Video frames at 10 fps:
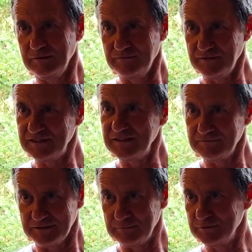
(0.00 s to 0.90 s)

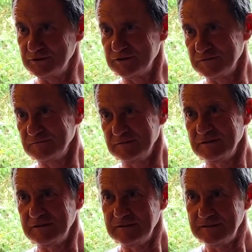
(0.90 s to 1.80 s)
effectively was
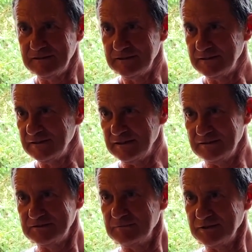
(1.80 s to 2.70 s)

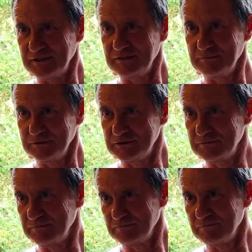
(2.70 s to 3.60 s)
something that was
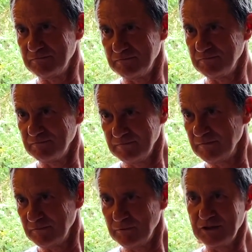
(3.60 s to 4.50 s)

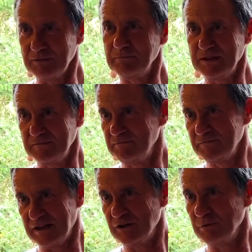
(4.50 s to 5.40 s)
one of the big
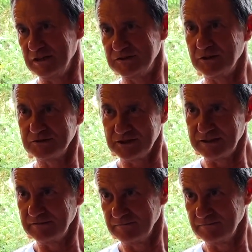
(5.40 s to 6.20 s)
takeaways I would take.